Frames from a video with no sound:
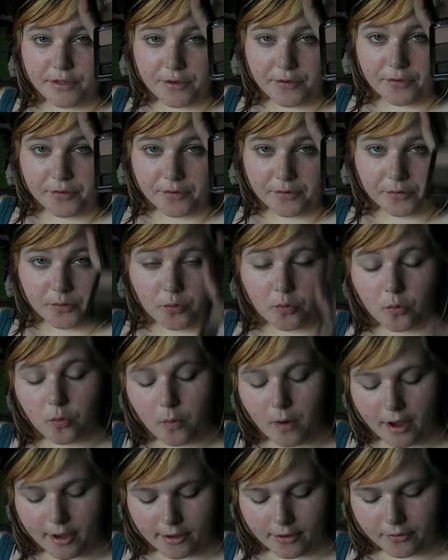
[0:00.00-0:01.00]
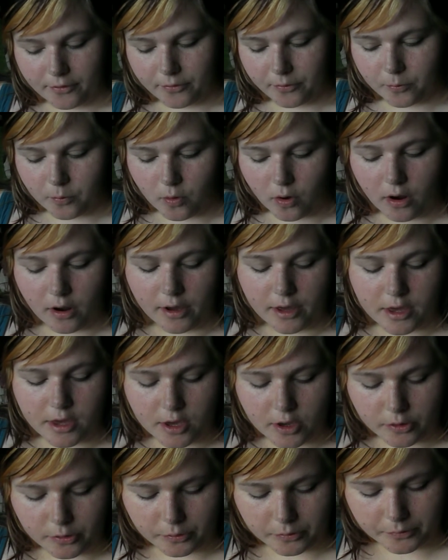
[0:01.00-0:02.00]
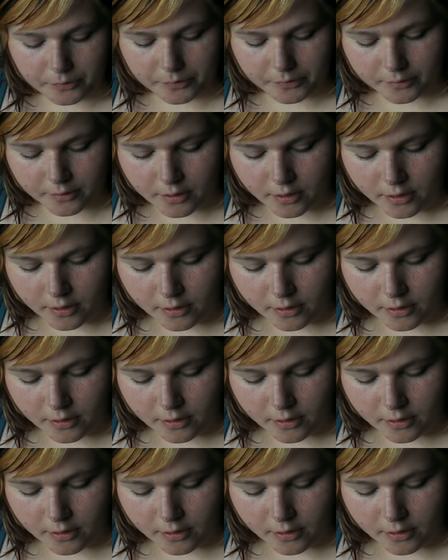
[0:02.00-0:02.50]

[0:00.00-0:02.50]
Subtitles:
This is always what I use